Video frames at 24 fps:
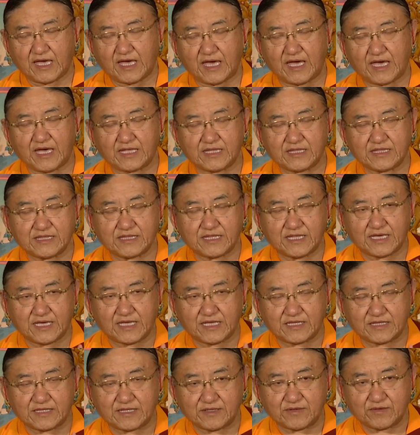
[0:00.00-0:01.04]
and
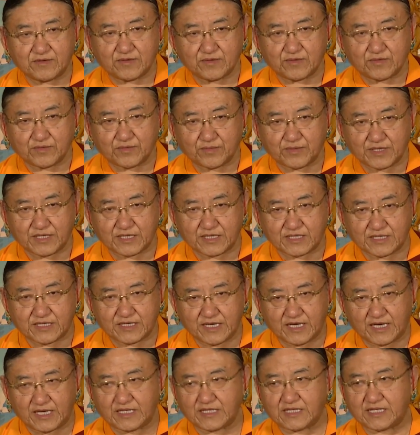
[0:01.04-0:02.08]
then we
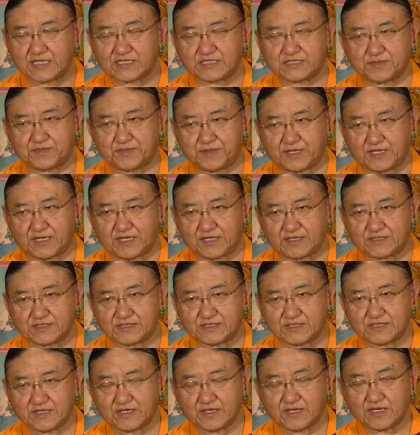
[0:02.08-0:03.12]
gain
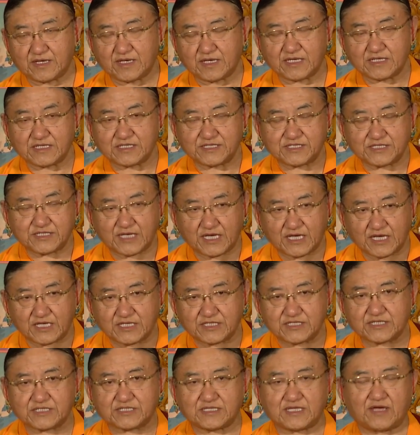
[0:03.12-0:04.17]
experience, it
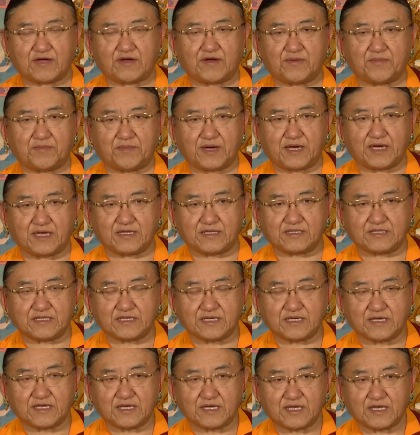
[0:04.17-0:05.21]
changes our mind.
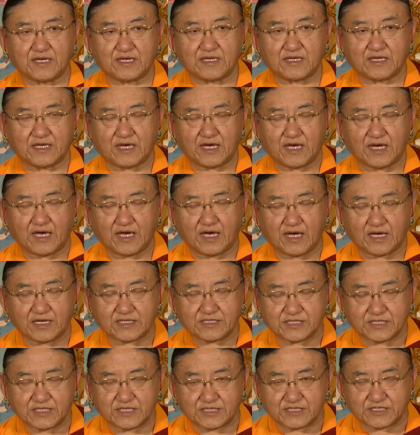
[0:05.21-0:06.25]

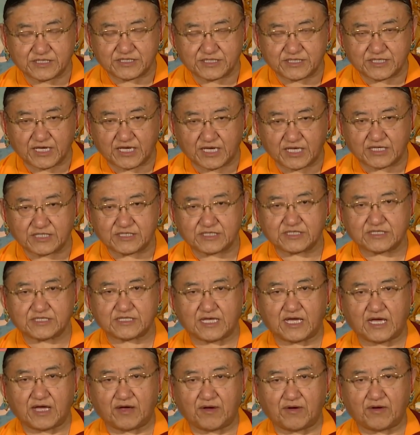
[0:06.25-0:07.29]
It changes
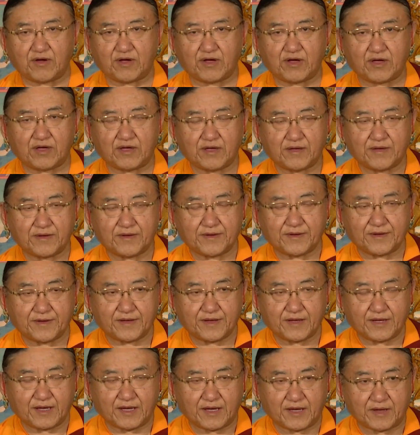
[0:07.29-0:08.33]
our
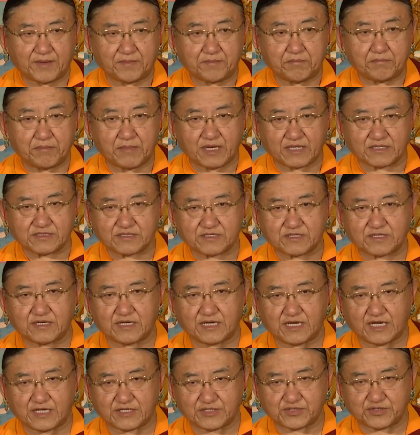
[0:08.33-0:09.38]

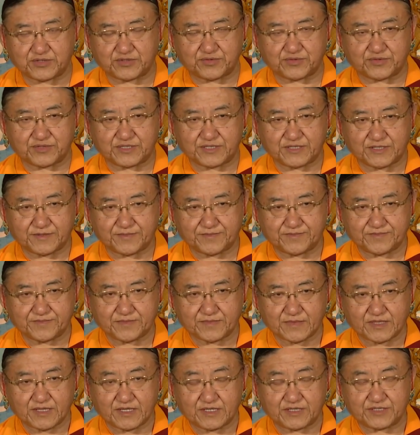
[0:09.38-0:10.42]
mental attitude.
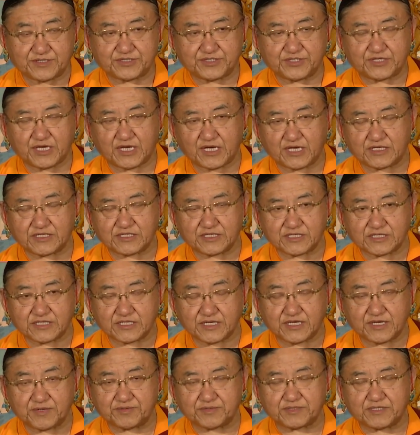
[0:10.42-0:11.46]
It
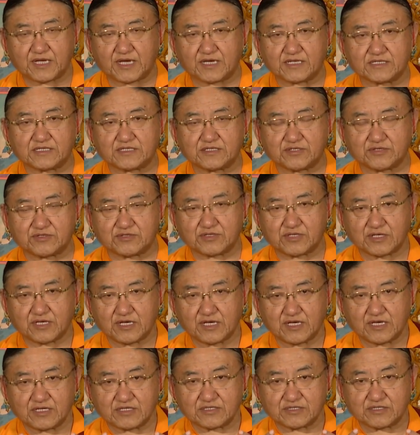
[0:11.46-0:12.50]
gives us
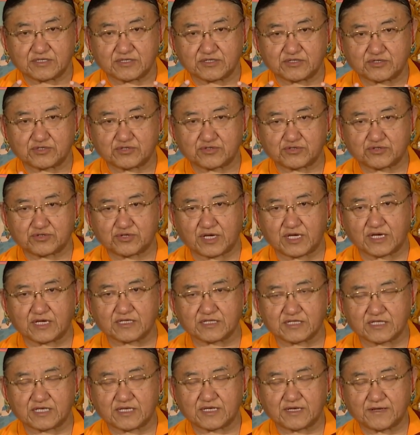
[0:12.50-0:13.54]
the
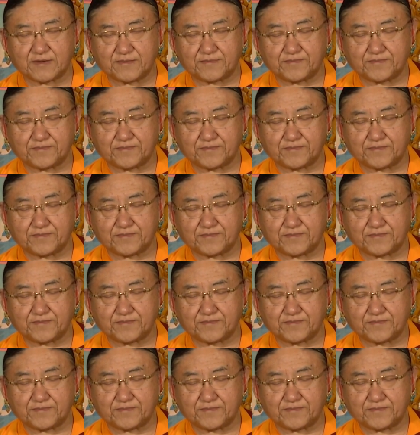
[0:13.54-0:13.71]
strength